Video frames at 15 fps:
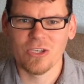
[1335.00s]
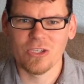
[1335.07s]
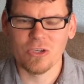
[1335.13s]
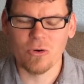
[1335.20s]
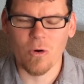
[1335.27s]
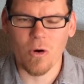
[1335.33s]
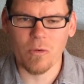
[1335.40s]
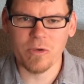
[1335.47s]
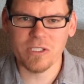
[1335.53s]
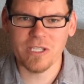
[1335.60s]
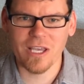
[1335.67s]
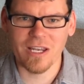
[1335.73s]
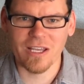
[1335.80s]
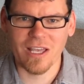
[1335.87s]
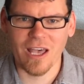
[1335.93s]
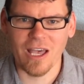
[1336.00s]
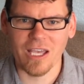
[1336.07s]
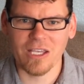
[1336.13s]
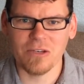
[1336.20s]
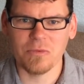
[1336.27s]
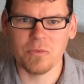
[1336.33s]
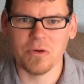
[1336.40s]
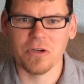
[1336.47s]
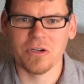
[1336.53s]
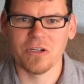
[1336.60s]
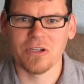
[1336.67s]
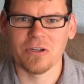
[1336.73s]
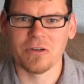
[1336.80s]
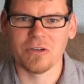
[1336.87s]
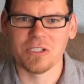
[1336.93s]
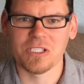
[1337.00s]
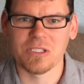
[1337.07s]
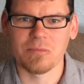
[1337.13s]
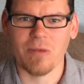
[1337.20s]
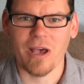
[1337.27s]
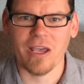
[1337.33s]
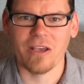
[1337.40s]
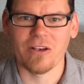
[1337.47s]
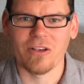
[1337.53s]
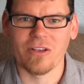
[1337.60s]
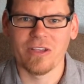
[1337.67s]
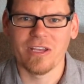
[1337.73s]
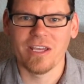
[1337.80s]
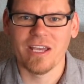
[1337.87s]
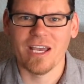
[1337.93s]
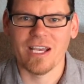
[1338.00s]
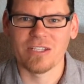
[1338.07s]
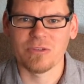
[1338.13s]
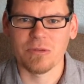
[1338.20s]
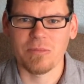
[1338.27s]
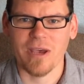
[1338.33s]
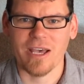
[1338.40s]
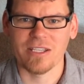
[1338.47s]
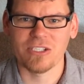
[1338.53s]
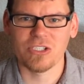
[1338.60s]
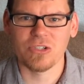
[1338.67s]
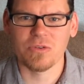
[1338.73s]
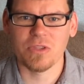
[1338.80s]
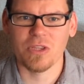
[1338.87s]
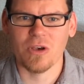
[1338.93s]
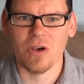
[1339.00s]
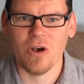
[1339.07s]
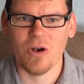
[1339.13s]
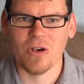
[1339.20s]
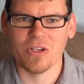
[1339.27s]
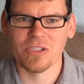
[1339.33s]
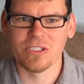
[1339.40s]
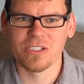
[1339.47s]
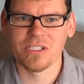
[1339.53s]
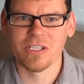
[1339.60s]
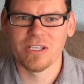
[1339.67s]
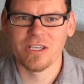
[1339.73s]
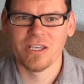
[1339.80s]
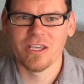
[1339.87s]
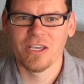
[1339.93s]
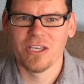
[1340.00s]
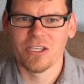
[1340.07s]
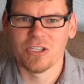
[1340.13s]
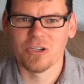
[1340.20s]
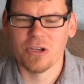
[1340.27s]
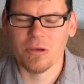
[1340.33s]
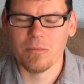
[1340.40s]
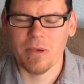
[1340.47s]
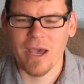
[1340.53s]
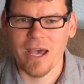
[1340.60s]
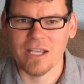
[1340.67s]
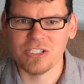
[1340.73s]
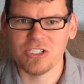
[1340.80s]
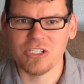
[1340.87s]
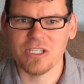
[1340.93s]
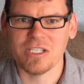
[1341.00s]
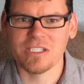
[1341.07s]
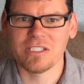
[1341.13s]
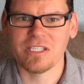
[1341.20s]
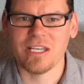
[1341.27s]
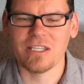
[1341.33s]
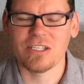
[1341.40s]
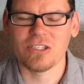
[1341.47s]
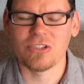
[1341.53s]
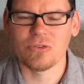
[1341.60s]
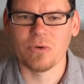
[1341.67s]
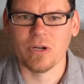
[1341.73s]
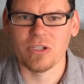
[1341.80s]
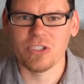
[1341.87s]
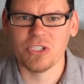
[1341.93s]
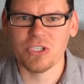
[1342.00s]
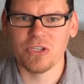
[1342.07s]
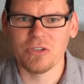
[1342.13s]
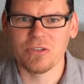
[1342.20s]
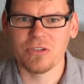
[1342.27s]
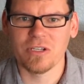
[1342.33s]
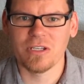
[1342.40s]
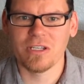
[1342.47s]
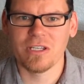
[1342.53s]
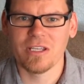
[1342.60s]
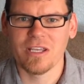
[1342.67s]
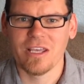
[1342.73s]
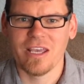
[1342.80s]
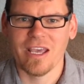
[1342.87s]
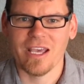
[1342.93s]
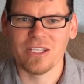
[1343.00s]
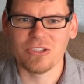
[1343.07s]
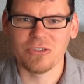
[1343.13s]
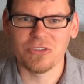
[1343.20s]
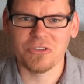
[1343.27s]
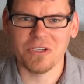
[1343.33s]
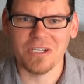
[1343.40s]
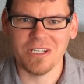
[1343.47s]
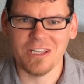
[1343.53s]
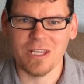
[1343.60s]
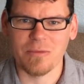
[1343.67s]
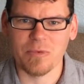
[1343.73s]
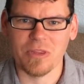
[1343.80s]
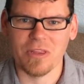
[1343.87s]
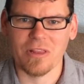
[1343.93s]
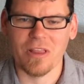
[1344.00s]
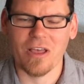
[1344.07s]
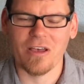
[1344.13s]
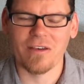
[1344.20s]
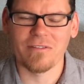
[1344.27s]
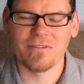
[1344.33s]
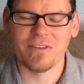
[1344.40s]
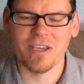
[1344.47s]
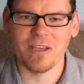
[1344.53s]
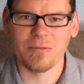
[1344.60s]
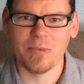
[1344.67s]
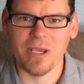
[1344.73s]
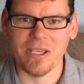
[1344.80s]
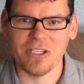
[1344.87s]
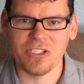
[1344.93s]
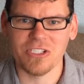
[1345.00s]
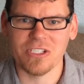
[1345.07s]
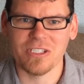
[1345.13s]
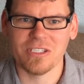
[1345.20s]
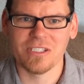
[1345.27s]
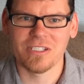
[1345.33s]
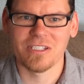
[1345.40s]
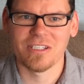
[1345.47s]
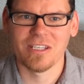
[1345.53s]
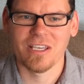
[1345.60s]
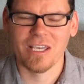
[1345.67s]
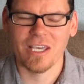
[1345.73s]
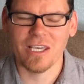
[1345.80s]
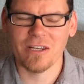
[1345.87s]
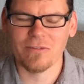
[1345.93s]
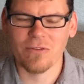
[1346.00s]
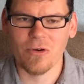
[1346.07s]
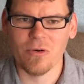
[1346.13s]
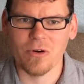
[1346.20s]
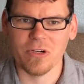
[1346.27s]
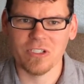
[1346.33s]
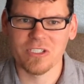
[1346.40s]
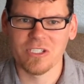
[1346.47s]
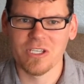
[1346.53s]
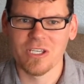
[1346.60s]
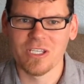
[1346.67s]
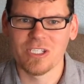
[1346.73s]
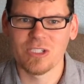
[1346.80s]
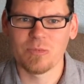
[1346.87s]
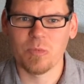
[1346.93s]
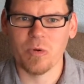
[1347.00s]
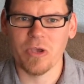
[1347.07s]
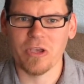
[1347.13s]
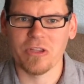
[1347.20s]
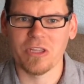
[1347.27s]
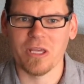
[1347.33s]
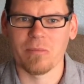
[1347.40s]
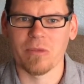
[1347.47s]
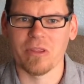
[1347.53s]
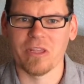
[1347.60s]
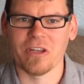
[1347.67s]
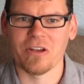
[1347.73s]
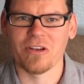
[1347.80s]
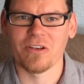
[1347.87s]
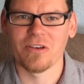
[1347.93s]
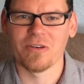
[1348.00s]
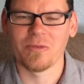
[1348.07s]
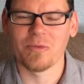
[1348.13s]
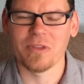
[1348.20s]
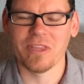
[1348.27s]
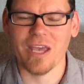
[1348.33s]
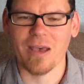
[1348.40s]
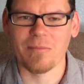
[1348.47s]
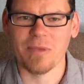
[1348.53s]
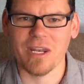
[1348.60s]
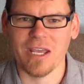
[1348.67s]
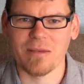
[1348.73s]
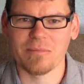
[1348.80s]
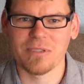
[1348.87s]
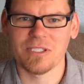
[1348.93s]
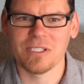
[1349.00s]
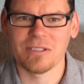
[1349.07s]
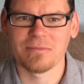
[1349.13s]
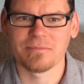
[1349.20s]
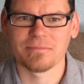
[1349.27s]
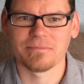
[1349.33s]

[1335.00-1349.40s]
You always had a kind word or a smile as we passed you in the halls. Your compassion extended to our children as you treated them with love and patience, and of course, spoiled them a little with M&Ms.